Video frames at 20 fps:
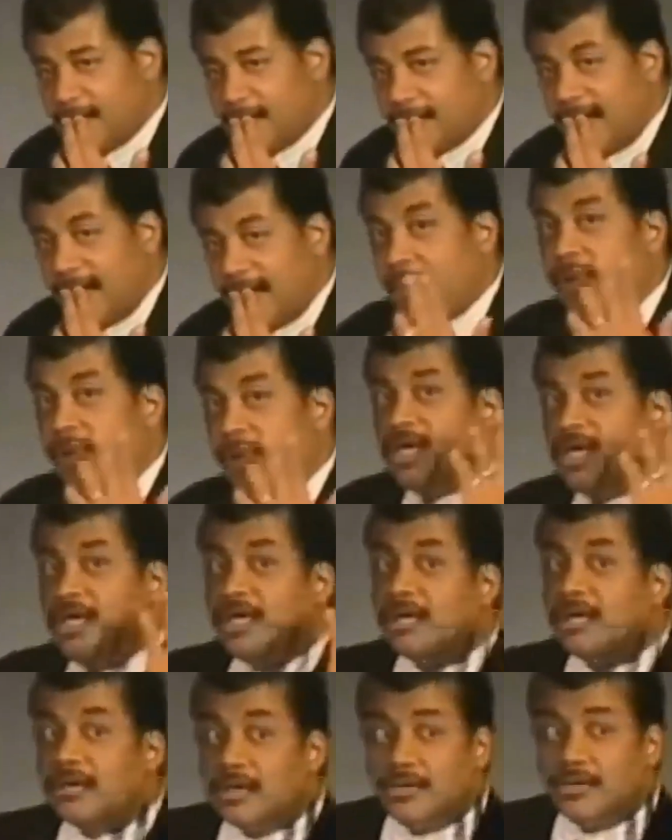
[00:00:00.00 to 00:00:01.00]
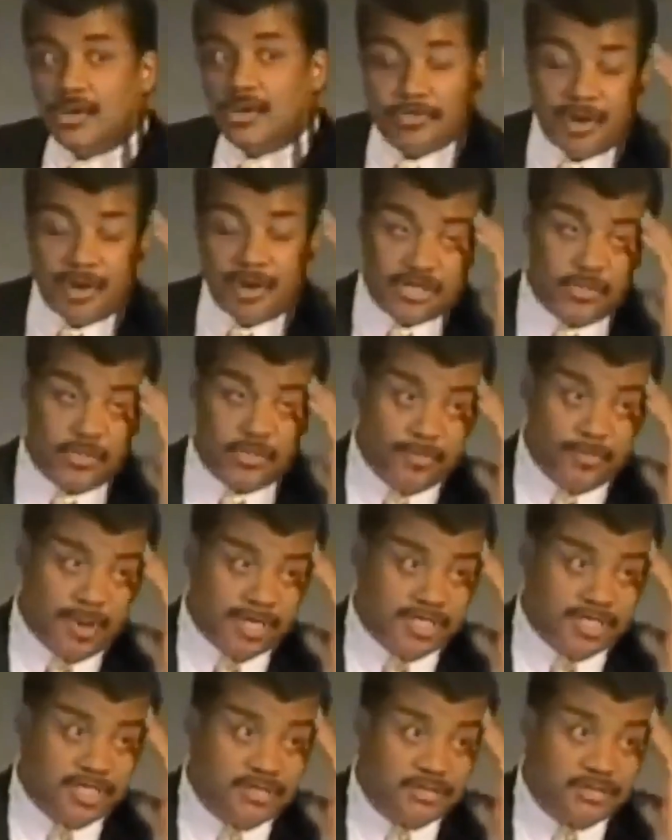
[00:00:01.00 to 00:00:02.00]
how many Nobel Prizes are won by
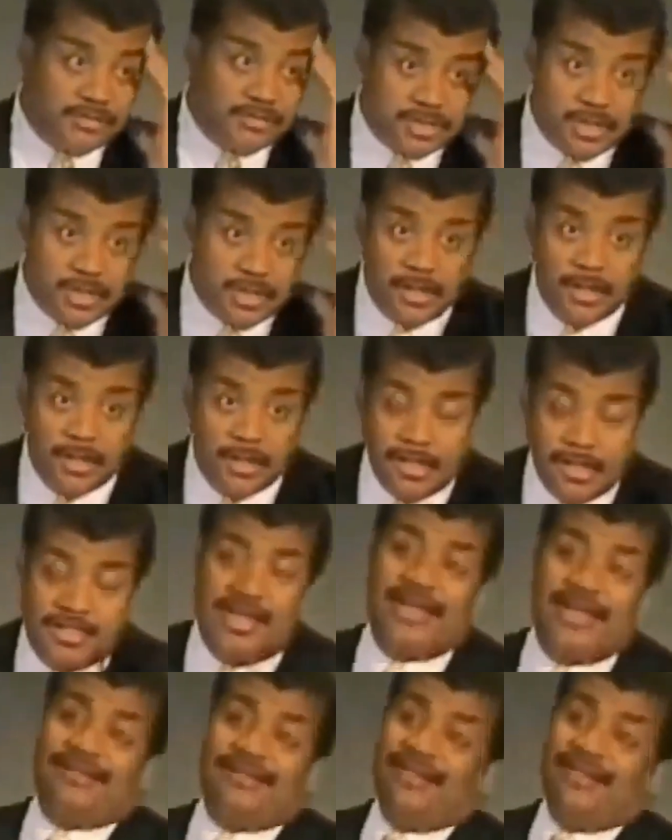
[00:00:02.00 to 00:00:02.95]
Jews? It's like